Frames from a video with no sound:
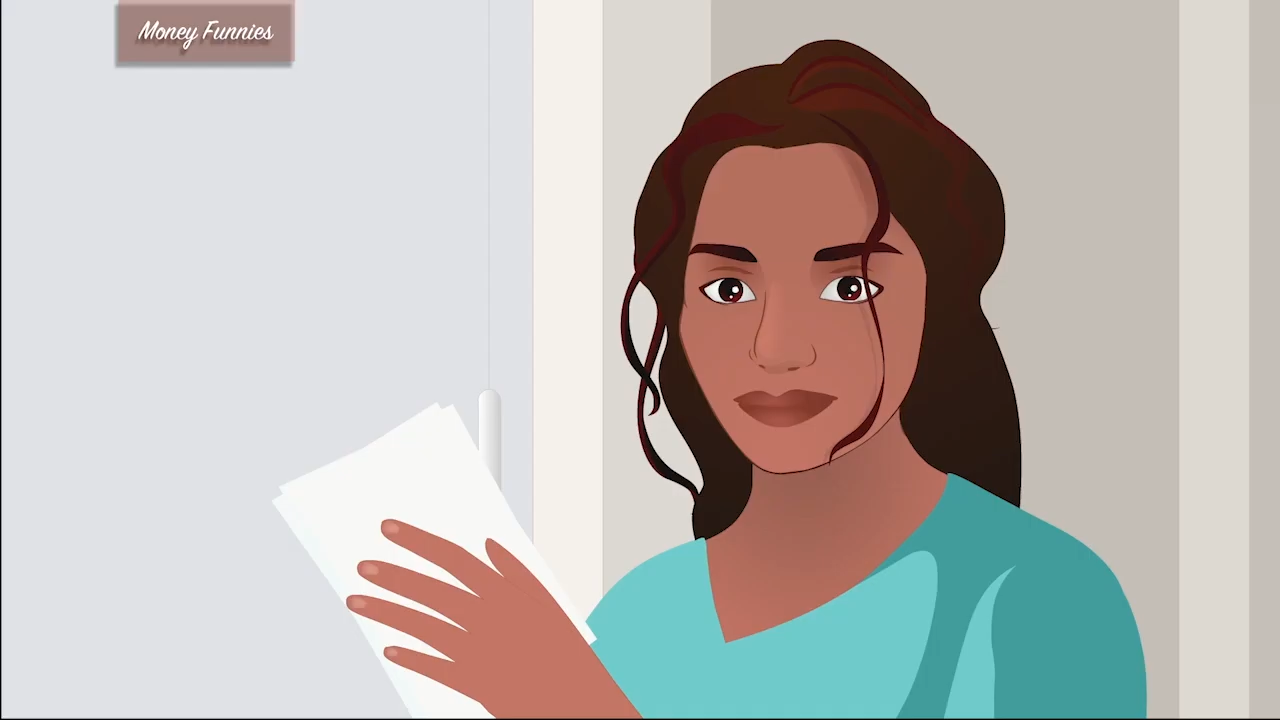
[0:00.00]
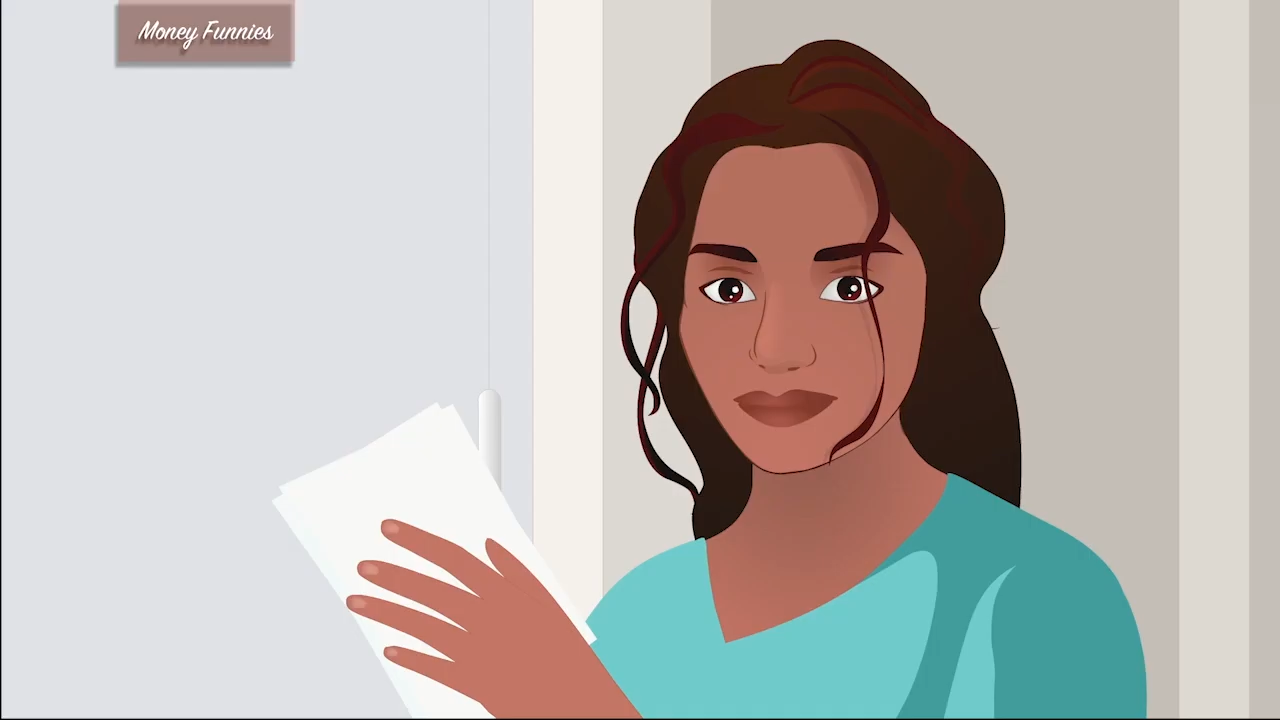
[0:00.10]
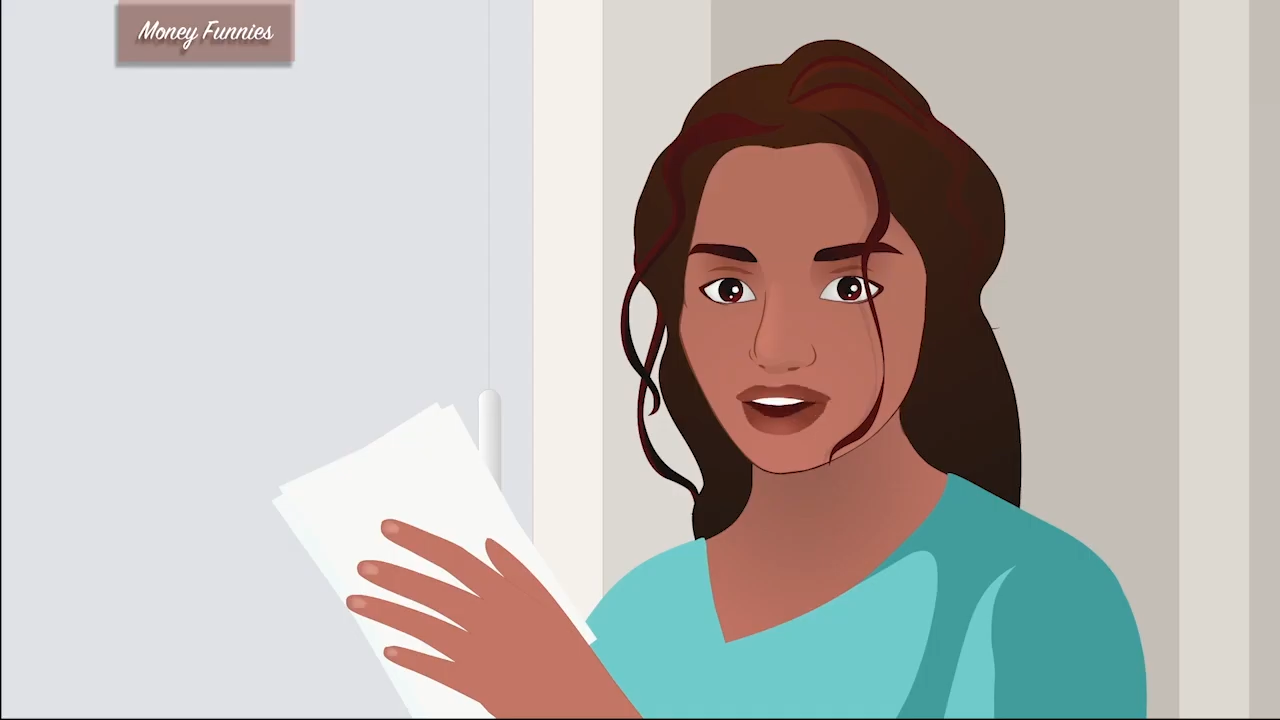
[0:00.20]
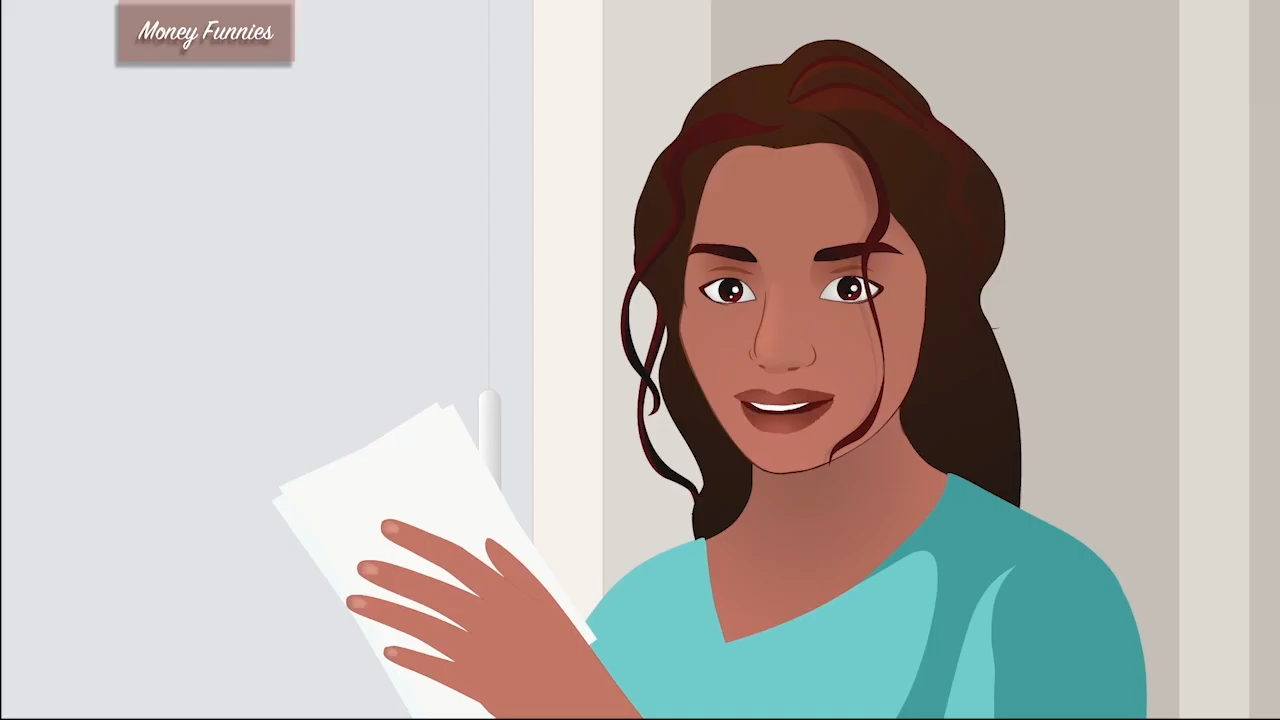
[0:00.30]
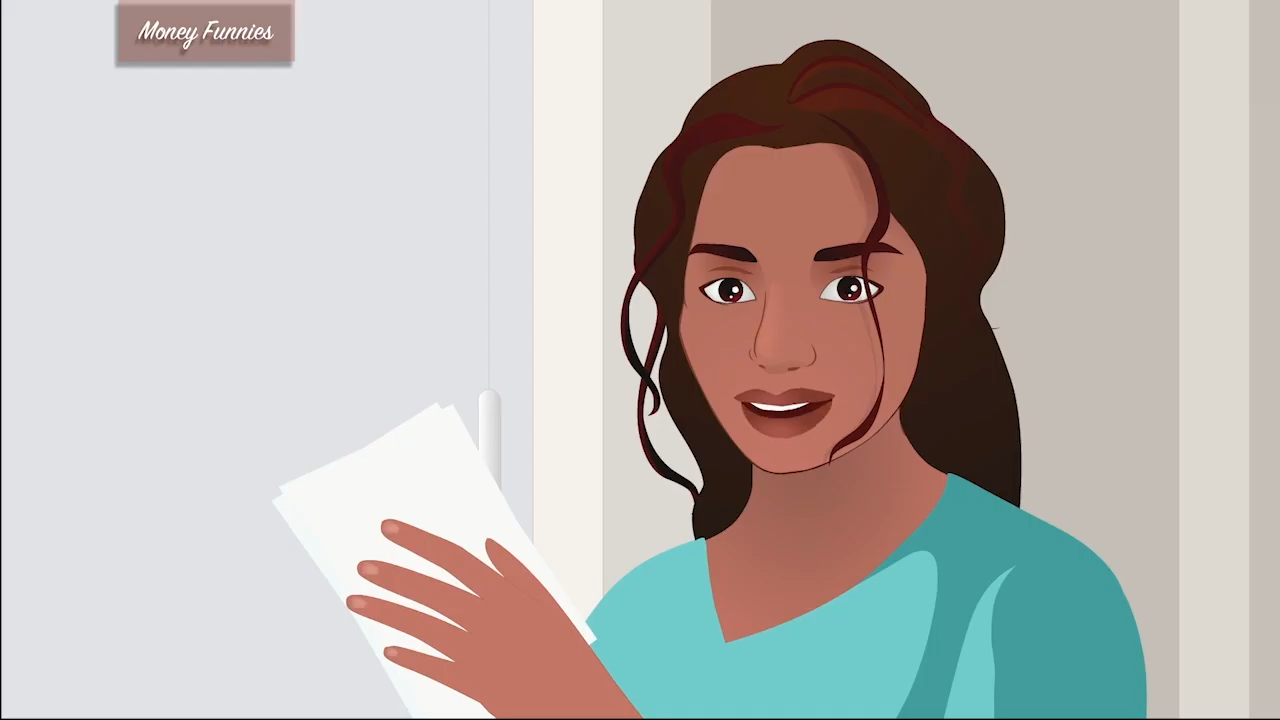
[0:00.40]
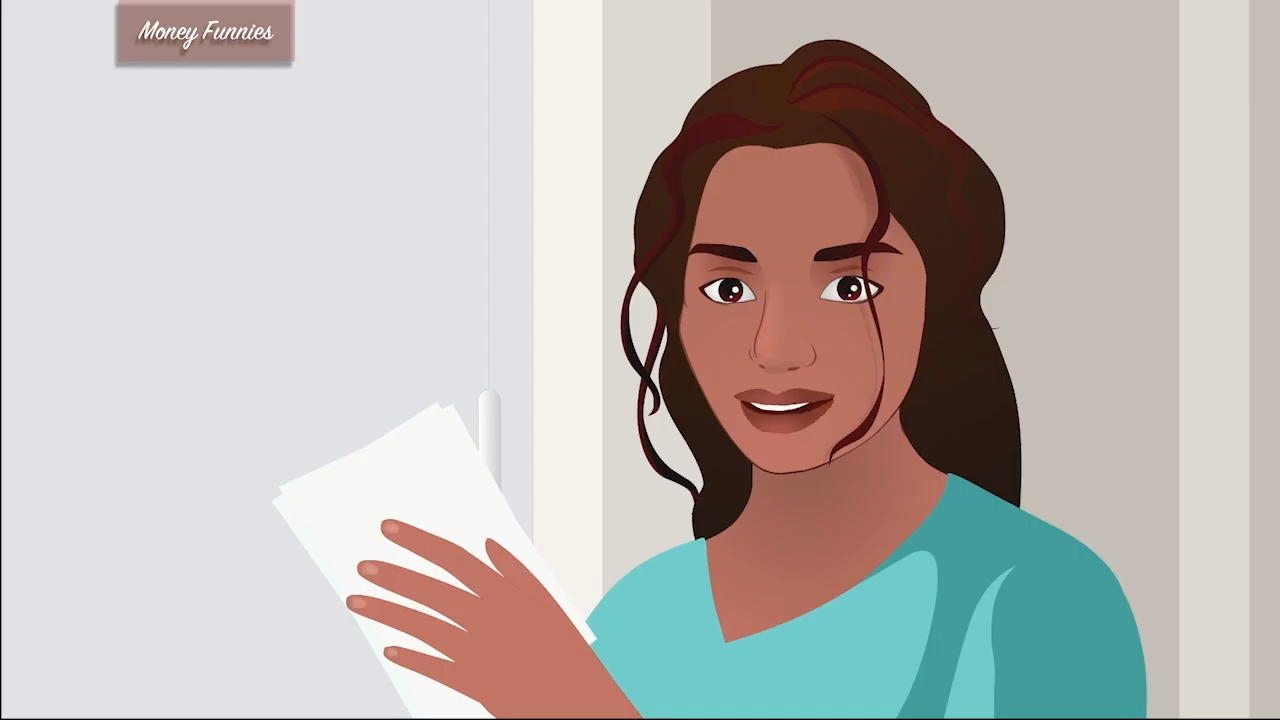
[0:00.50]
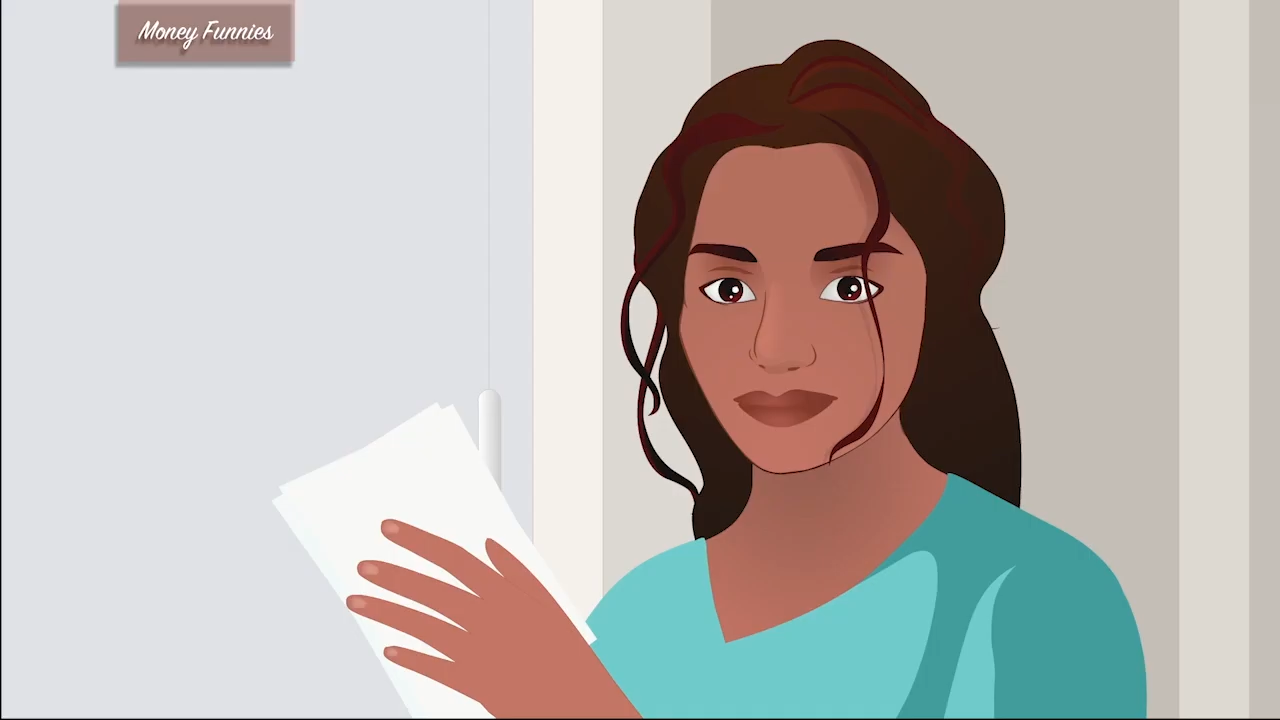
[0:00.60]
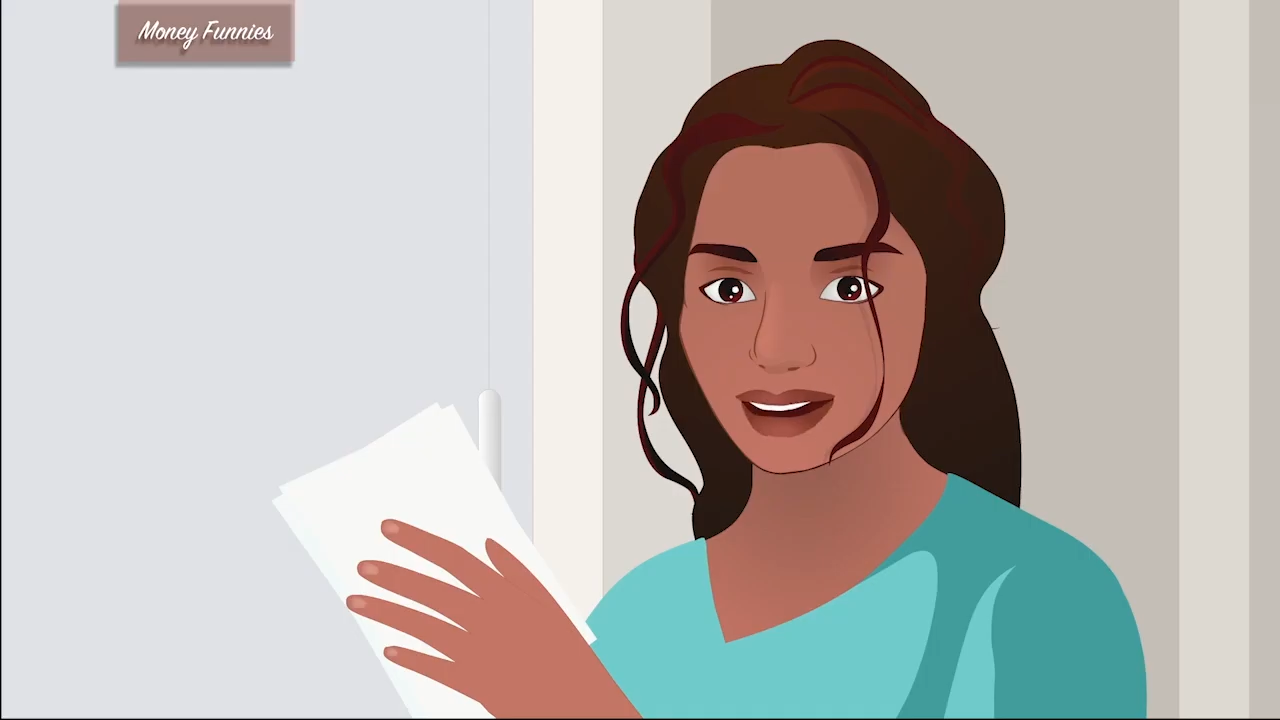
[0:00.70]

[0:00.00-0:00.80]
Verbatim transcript: Okay, let me